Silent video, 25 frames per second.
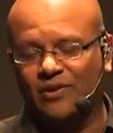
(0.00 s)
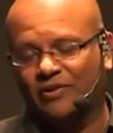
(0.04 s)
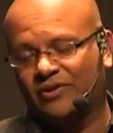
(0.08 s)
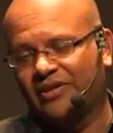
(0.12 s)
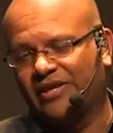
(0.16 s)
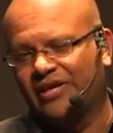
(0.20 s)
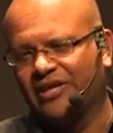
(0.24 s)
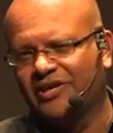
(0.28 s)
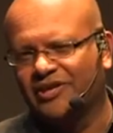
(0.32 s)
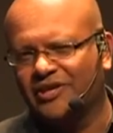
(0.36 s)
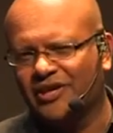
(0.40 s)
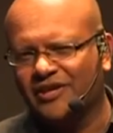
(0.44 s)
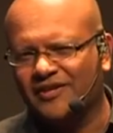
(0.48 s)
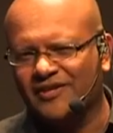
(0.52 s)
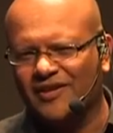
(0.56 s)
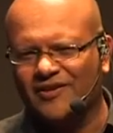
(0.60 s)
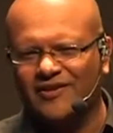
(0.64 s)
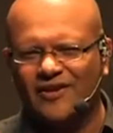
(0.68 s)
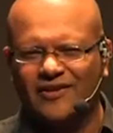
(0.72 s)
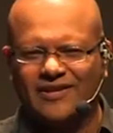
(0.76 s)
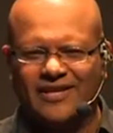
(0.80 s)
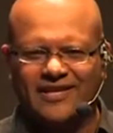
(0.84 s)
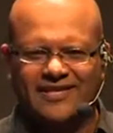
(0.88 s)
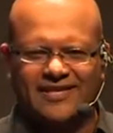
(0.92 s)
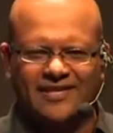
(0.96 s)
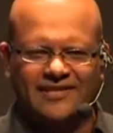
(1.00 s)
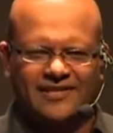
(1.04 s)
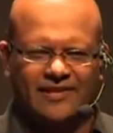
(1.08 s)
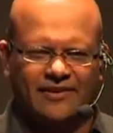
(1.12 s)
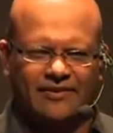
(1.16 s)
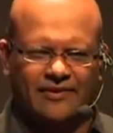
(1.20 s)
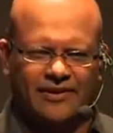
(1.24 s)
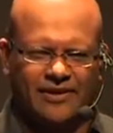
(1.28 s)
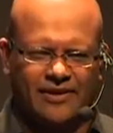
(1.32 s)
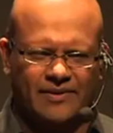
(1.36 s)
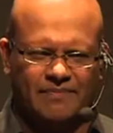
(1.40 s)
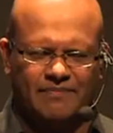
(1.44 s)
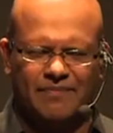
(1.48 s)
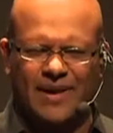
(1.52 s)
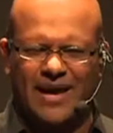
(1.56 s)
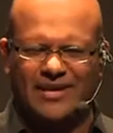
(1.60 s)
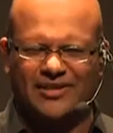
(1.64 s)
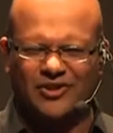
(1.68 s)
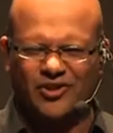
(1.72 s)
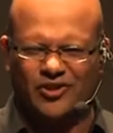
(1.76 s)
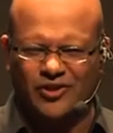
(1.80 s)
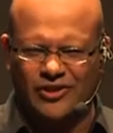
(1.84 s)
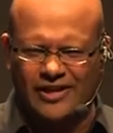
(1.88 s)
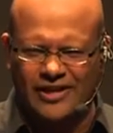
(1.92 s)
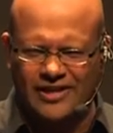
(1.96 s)
the teachers are not necessarily
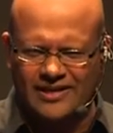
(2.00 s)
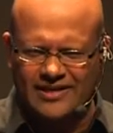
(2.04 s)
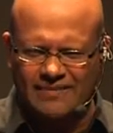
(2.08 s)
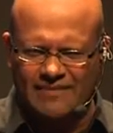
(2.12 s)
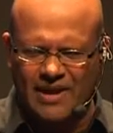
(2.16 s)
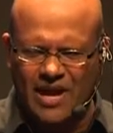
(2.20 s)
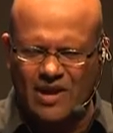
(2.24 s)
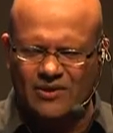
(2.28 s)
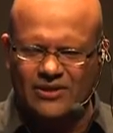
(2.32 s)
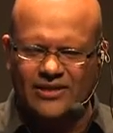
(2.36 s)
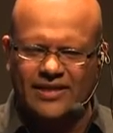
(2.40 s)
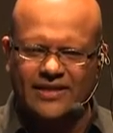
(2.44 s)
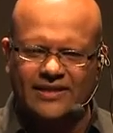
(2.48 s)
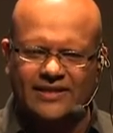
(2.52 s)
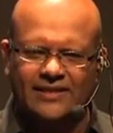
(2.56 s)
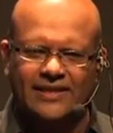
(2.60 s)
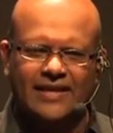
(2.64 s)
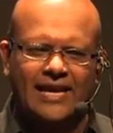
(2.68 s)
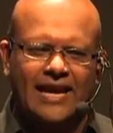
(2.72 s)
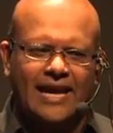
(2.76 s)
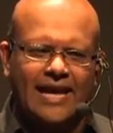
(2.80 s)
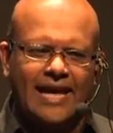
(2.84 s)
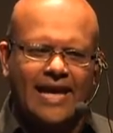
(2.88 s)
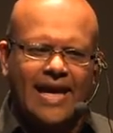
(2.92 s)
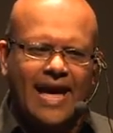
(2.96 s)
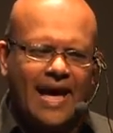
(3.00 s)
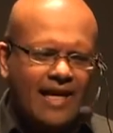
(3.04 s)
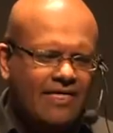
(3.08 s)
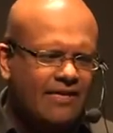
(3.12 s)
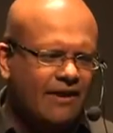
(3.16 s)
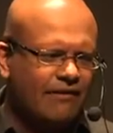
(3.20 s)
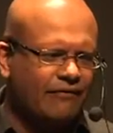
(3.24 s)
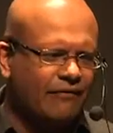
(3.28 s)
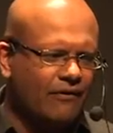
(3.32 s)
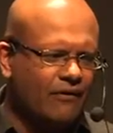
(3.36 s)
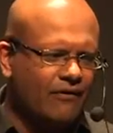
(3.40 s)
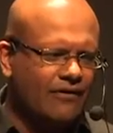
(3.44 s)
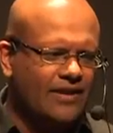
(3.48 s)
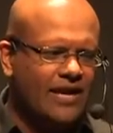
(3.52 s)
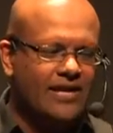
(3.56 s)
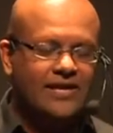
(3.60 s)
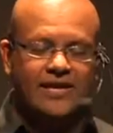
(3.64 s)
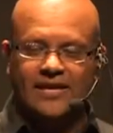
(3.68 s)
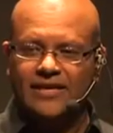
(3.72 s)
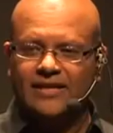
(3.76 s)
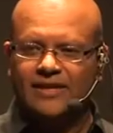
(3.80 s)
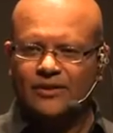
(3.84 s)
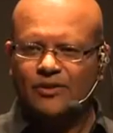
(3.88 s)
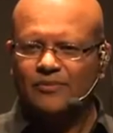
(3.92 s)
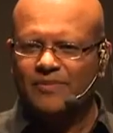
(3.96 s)
passionate about it, and therefore
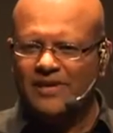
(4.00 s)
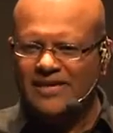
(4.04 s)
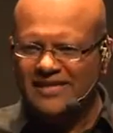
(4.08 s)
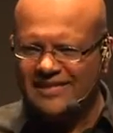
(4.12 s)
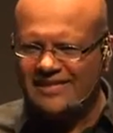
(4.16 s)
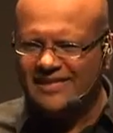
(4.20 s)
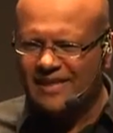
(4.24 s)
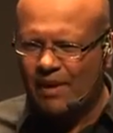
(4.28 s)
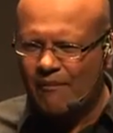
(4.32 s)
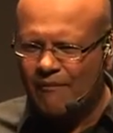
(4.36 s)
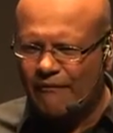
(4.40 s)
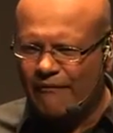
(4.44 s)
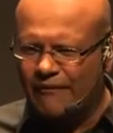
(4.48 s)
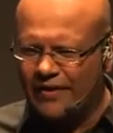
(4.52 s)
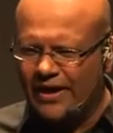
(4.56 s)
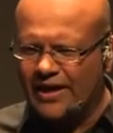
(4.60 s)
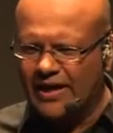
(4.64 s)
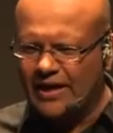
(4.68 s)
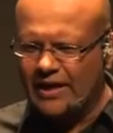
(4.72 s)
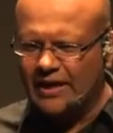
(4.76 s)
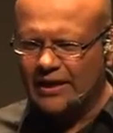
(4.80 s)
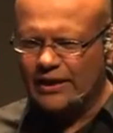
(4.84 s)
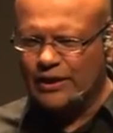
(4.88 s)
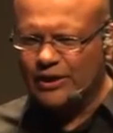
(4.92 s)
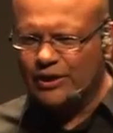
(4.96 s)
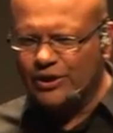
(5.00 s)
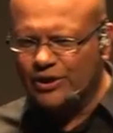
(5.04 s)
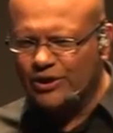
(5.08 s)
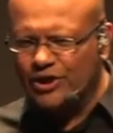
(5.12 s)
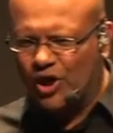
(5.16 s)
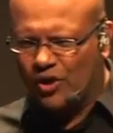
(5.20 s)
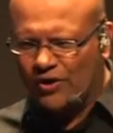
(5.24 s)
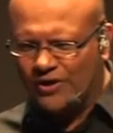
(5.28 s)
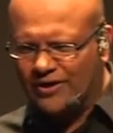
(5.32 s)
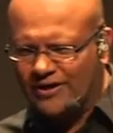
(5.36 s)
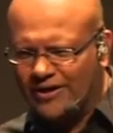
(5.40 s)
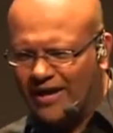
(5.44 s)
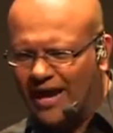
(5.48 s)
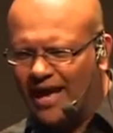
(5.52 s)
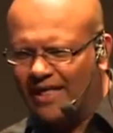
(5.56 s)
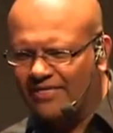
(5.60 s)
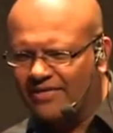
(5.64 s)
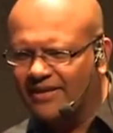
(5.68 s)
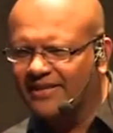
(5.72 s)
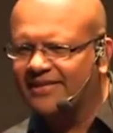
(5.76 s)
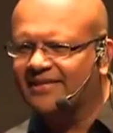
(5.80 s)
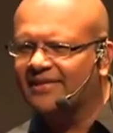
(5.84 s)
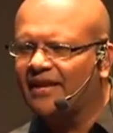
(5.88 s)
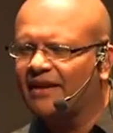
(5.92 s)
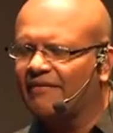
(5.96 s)
there need to be something done
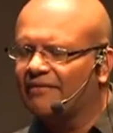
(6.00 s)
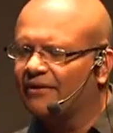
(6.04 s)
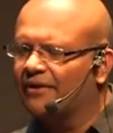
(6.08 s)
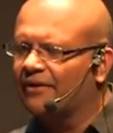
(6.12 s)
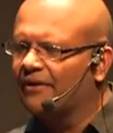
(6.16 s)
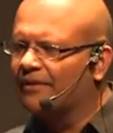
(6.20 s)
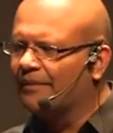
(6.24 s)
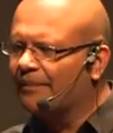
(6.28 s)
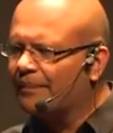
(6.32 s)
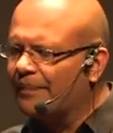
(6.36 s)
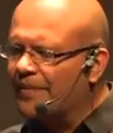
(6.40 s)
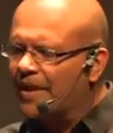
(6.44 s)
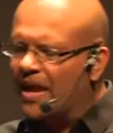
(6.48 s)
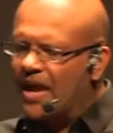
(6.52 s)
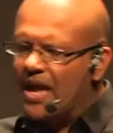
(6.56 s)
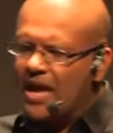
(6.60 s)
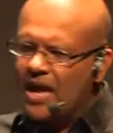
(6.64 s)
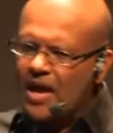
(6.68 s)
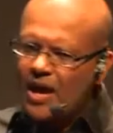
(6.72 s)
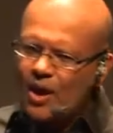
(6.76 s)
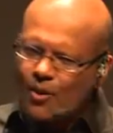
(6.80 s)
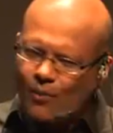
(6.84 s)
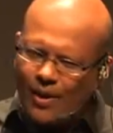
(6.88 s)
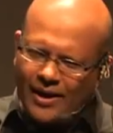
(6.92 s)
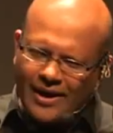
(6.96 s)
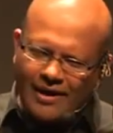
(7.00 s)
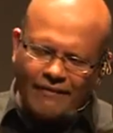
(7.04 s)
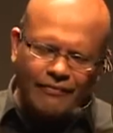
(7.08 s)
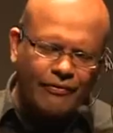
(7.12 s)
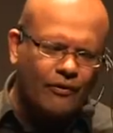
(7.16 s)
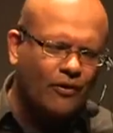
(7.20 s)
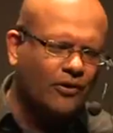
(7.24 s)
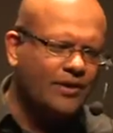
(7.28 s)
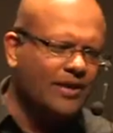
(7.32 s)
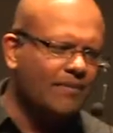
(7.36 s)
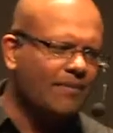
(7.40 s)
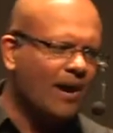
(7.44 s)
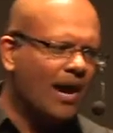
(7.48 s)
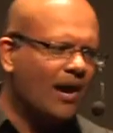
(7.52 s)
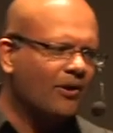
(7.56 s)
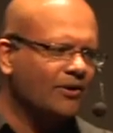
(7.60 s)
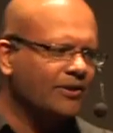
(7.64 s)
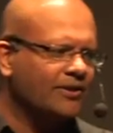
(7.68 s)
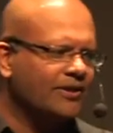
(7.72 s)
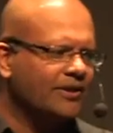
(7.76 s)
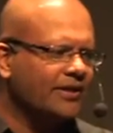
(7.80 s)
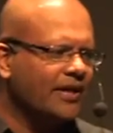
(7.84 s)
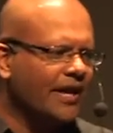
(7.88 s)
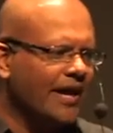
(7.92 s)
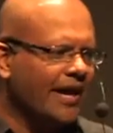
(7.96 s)
at this level. What I've thought
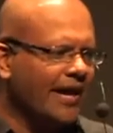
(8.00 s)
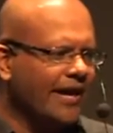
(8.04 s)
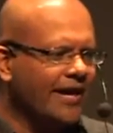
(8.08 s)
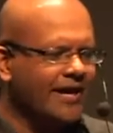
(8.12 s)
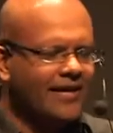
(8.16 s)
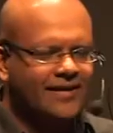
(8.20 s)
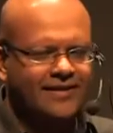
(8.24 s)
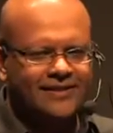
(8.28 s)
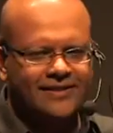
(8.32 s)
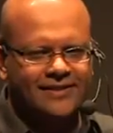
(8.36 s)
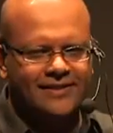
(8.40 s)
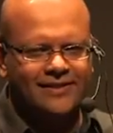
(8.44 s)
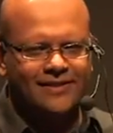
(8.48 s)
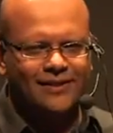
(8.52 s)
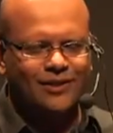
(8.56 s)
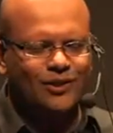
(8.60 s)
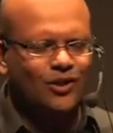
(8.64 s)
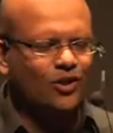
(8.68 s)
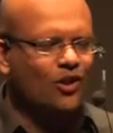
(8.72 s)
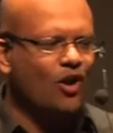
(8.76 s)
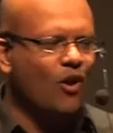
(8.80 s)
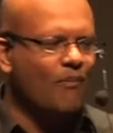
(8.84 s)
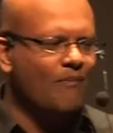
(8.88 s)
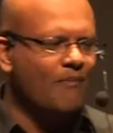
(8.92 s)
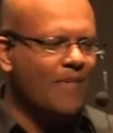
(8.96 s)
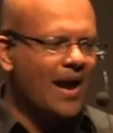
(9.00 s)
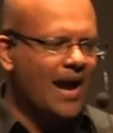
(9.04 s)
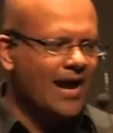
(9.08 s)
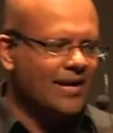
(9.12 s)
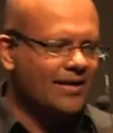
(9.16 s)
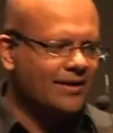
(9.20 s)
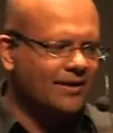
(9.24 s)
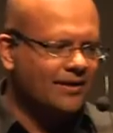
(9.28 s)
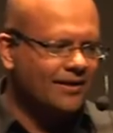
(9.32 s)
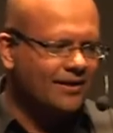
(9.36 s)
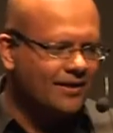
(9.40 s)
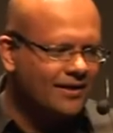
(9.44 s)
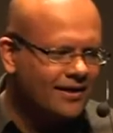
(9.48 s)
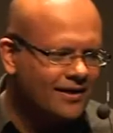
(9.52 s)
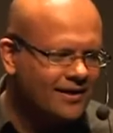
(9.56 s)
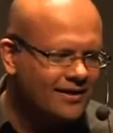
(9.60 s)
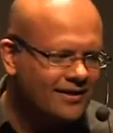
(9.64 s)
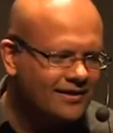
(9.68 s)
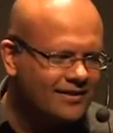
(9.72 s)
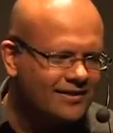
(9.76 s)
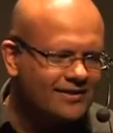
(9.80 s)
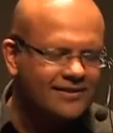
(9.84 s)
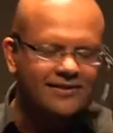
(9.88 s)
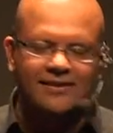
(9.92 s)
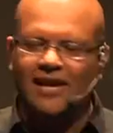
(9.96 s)
about is to combine
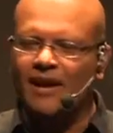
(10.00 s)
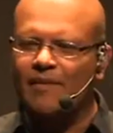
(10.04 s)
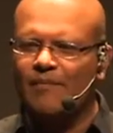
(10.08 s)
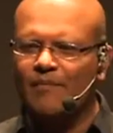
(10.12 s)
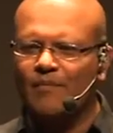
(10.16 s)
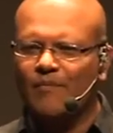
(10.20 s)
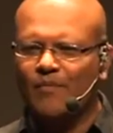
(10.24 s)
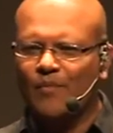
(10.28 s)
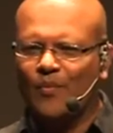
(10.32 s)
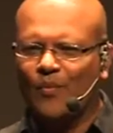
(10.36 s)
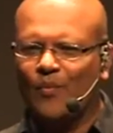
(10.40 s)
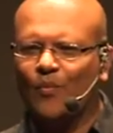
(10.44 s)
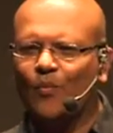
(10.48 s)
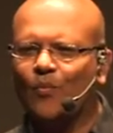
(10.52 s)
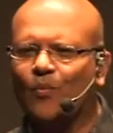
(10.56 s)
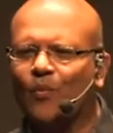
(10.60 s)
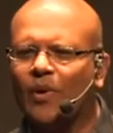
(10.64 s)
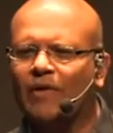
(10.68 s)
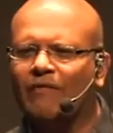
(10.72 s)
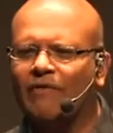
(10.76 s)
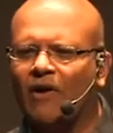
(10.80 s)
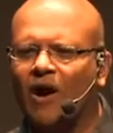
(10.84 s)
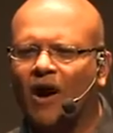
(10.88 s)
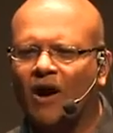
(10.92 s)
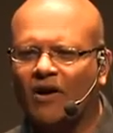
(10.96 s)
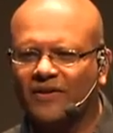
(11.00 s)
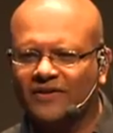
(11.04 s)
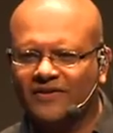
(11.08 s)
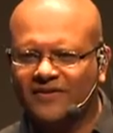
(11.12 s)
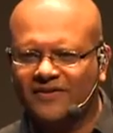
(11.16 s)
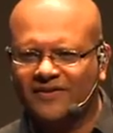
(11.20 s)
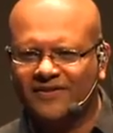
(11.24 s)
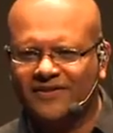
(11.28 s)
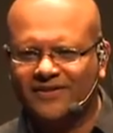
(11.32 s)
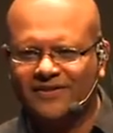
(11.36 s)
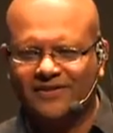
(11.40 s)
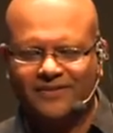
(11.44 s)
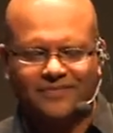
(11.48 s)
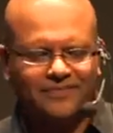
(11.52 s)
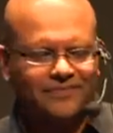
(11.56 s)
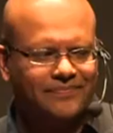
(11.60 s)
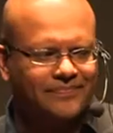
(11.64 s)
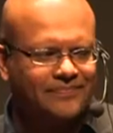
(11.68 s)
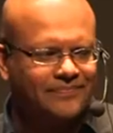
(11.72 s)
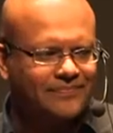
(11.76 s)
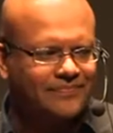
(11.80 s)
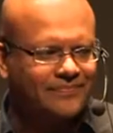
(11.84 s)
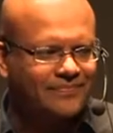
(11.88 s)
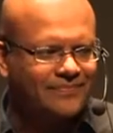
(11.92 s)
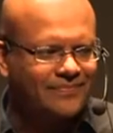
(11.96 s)
STEM with arts.
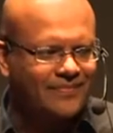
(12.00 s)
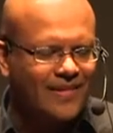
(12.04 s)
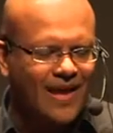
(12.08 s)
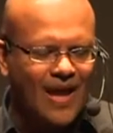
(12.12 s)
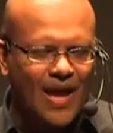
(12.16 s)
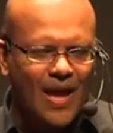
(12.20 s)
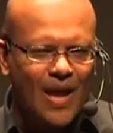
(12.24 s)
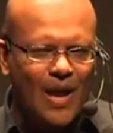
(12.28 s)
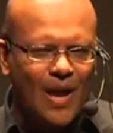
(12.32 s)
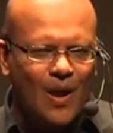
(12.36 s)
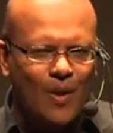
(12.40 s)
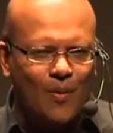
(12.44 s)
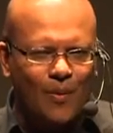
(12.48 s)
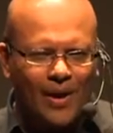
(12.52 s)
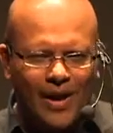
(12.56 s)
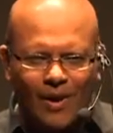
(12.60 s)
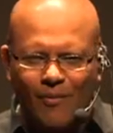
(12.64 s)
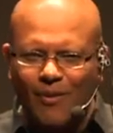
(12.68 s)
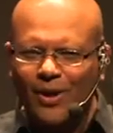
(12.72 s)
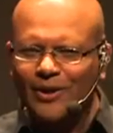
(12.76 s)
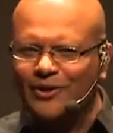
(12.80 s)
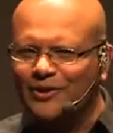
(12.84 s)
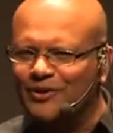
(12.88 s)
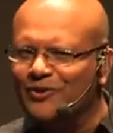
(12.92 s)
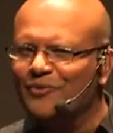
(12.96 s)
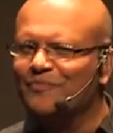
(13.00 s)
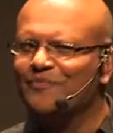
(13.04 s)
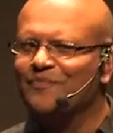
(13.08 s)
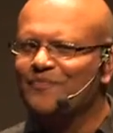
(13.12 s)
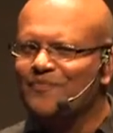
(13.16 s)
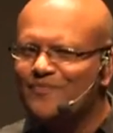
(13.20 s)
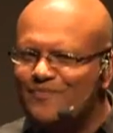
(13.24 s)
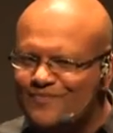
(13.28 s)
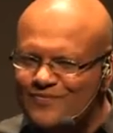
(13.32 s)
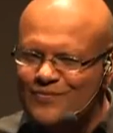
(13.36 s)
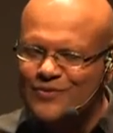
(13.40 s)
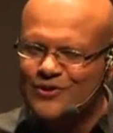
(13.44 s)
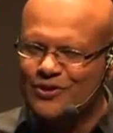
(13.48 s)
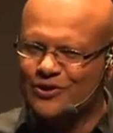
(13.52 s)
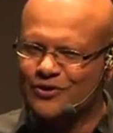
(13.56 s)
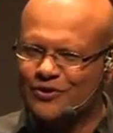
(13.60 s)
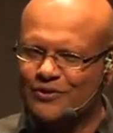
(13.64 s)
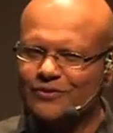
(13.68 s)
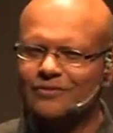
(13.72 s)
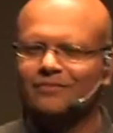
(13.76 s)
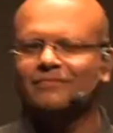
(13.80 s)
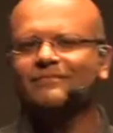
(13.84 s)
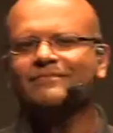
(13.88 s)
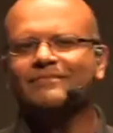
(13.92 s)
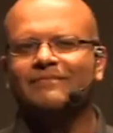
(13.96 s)
What I want to do,
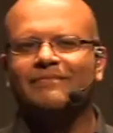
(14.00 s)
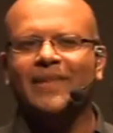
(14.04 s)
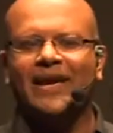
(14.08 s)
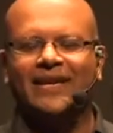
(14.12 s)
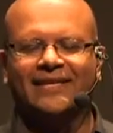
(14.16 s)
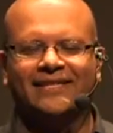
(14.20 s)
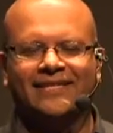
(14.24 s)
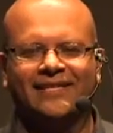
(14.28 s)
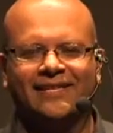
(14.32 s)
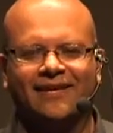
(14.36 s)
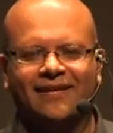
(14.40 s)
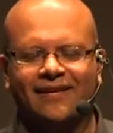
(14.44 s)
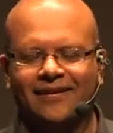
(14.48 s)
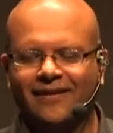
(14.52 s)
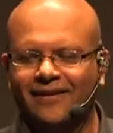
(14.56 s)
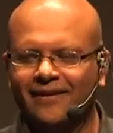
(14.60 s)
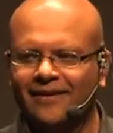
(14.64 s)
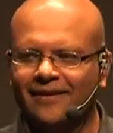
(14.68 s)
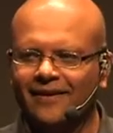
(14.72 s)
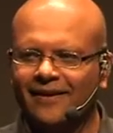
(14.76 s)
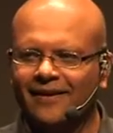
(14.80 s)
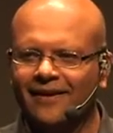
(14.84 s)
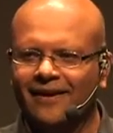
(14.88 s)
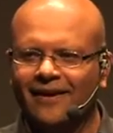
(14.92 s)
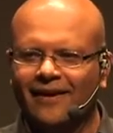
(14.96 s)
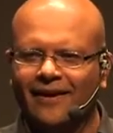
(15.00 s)
basically,